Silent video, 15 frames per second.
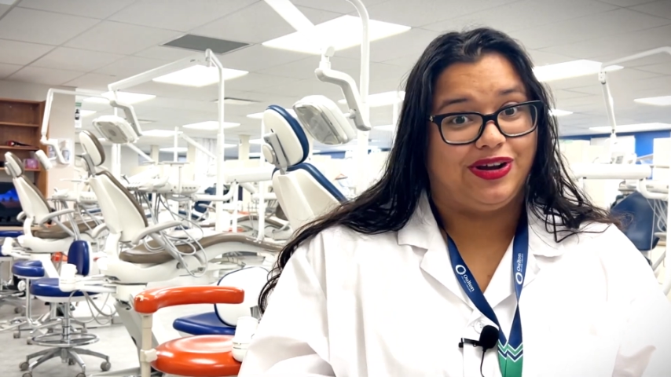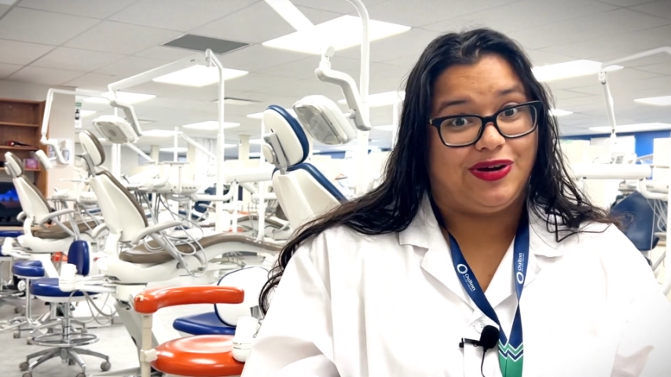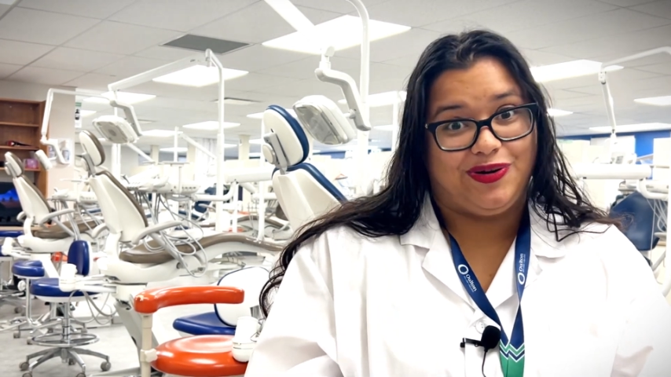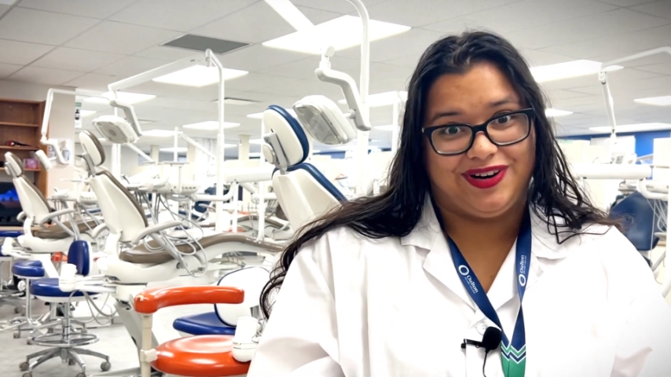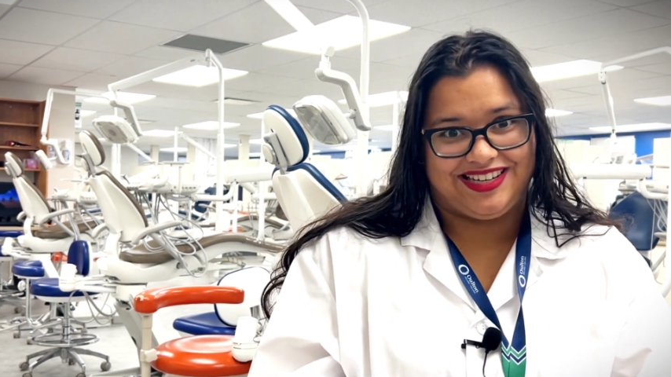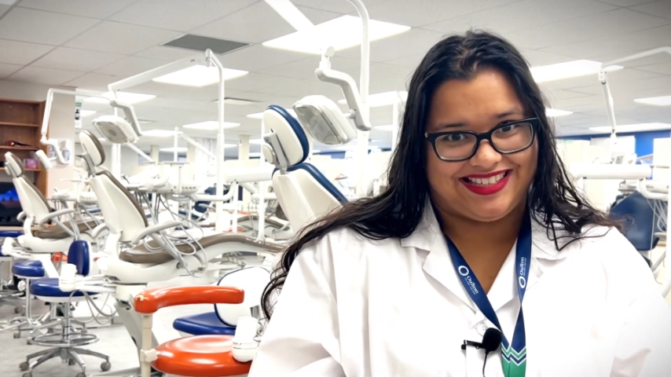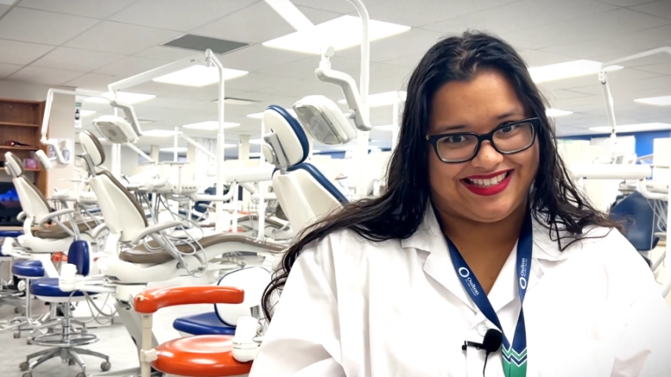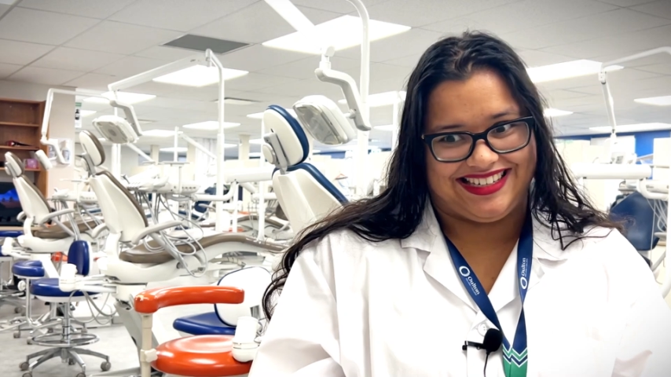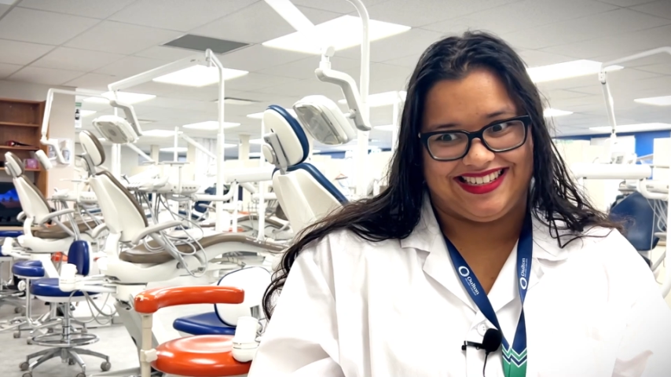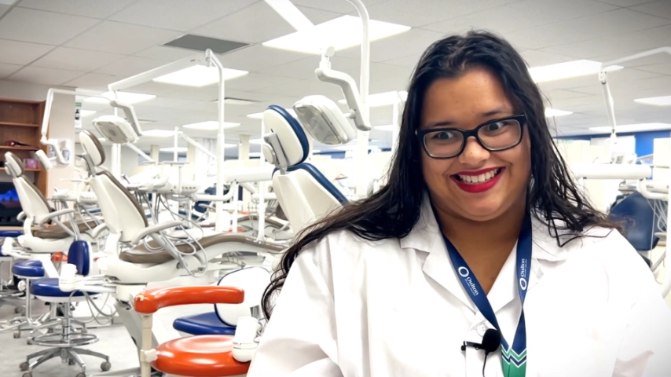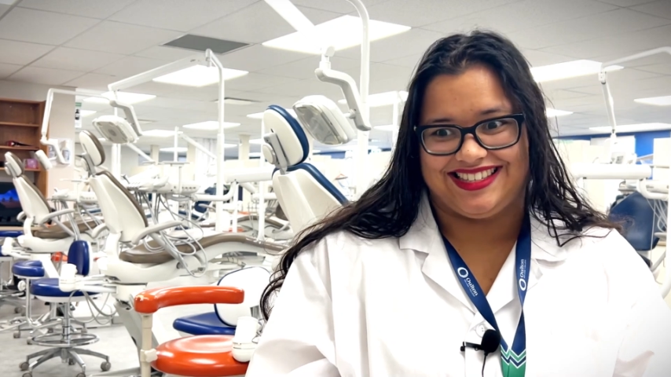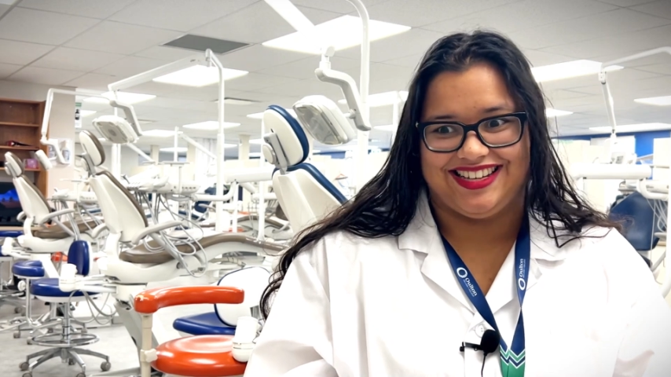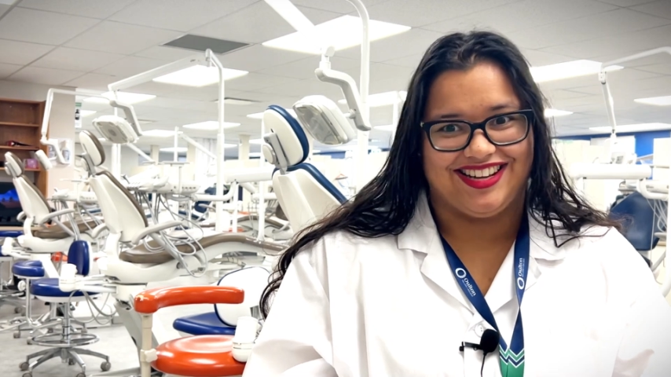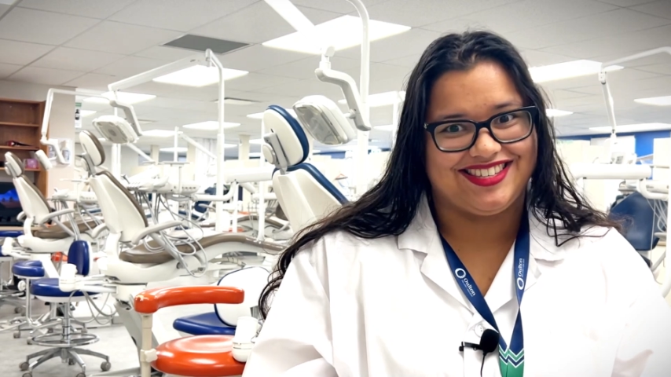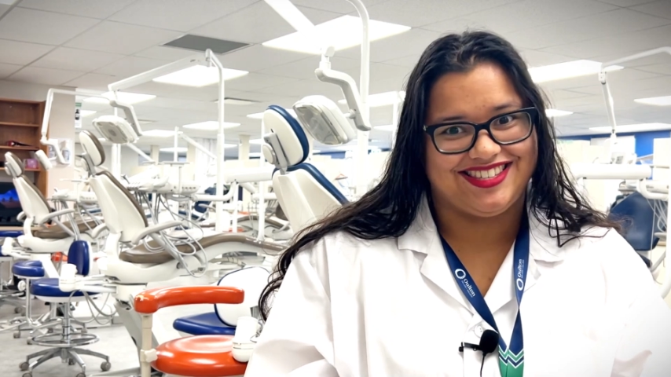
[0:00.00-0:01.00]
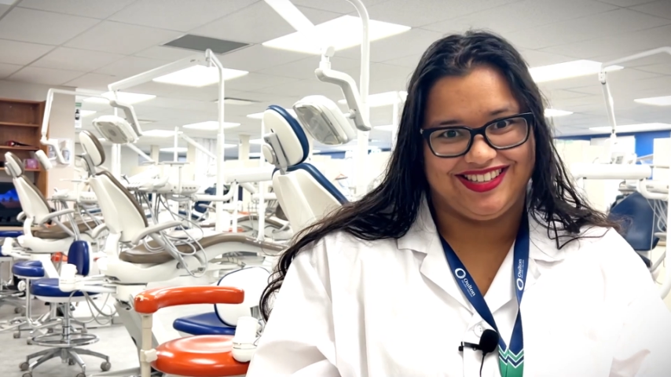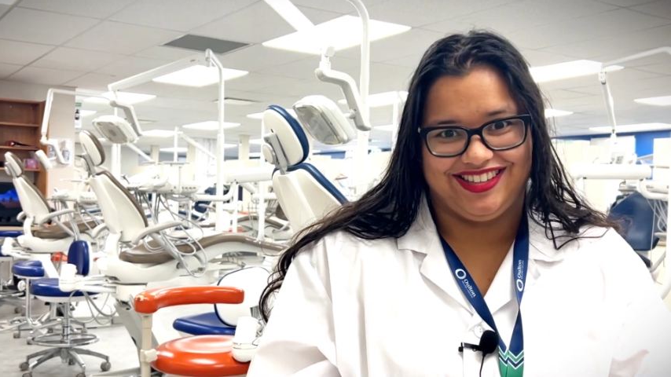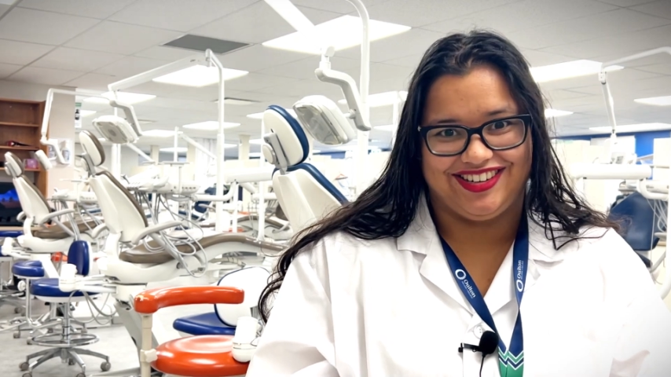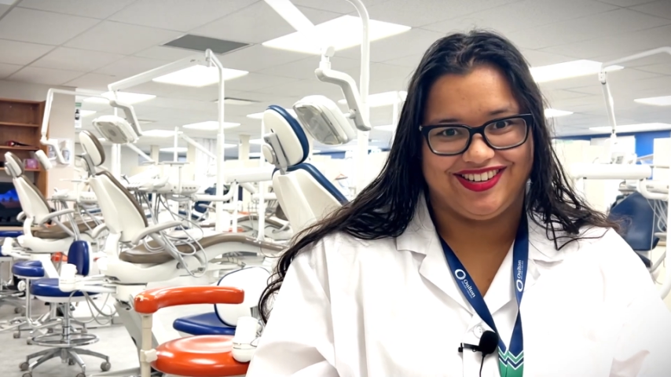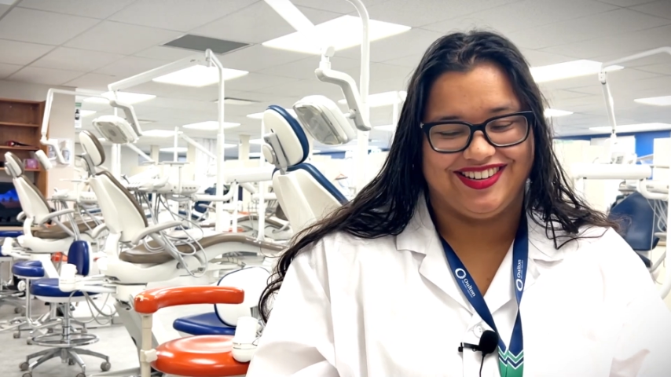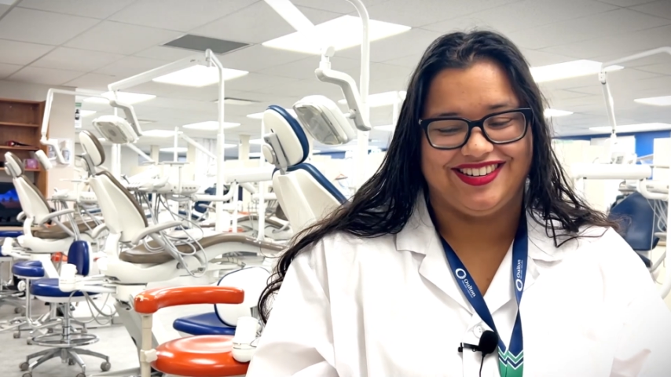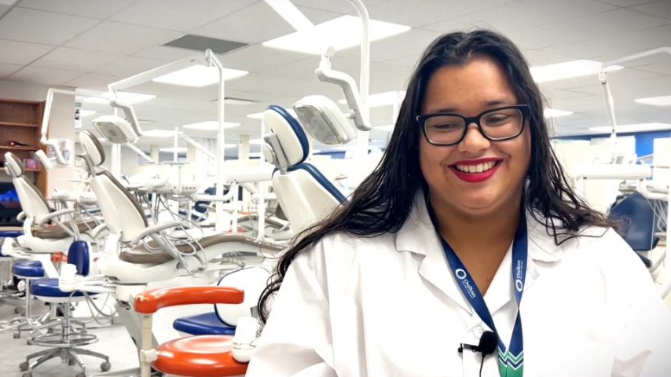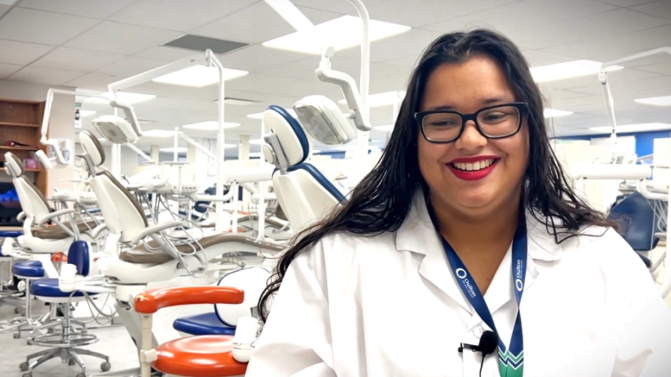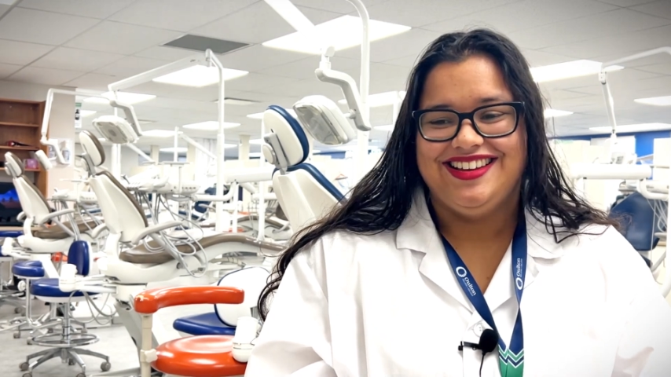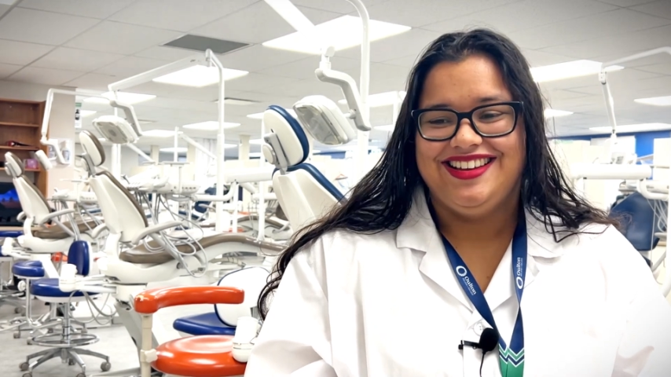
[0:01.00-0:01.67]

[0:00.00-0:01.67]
of courses, lots to learn,